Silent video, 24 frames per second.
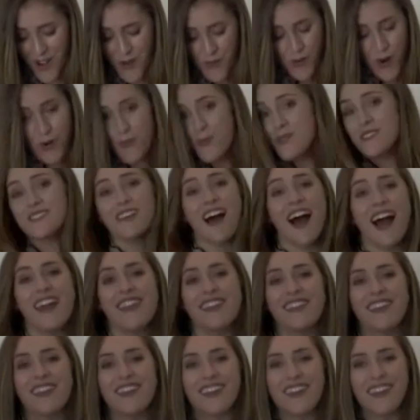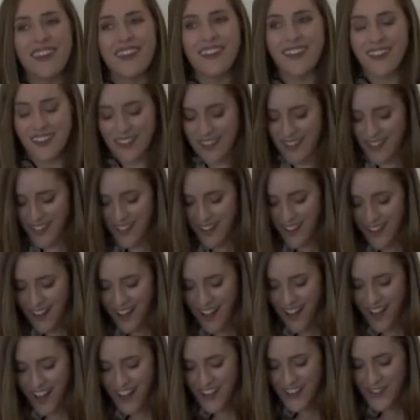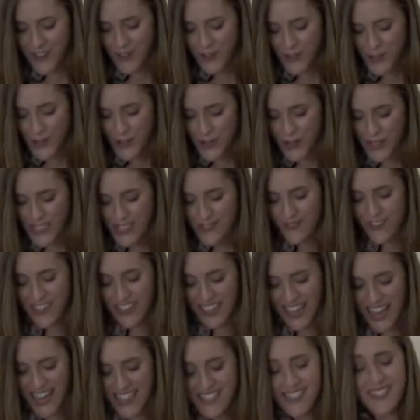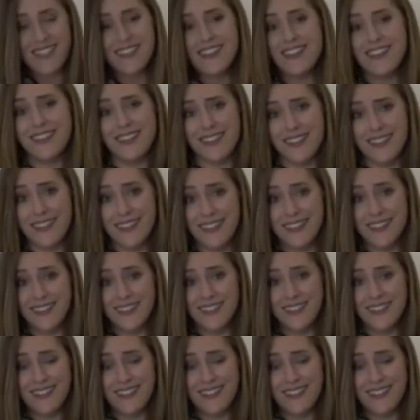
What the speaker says: What was I thinking? I'd known Chris for less than a year.